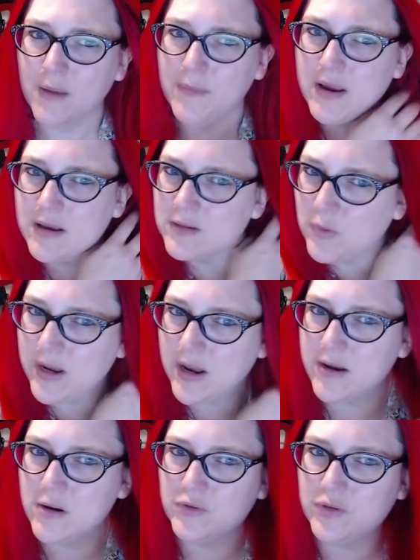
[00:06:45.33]
because when I
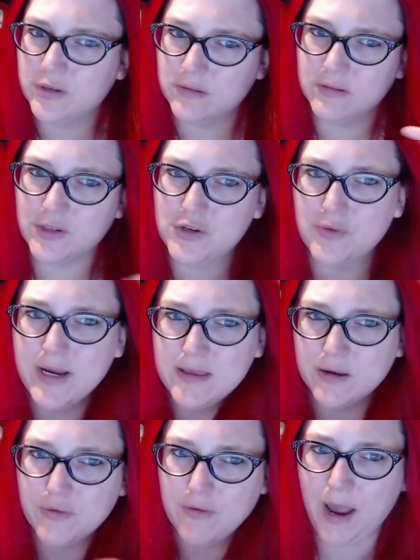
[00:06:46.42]
don't straighten
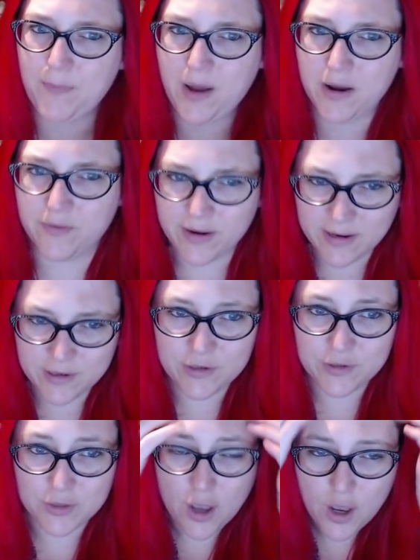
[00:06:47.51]
the crap out of it, it is